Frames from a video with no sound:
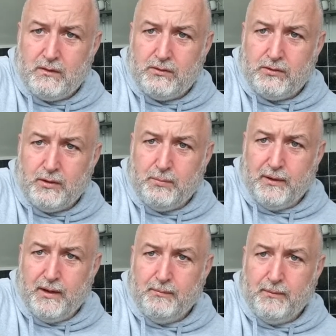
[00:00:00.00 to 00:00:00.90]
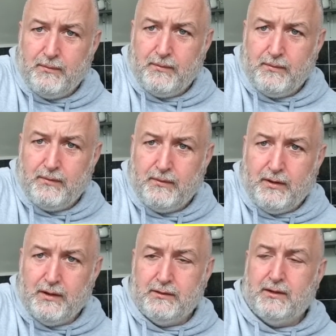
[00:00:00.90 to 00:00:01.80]
Superb,
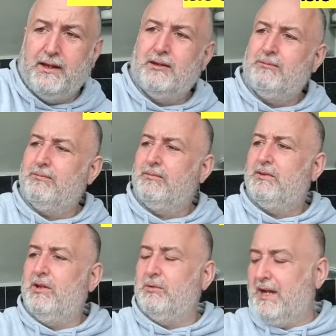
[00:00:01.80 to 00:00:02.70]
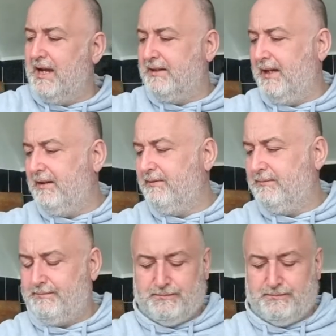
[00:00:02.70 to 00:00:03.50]
honestly. So kind, Dave.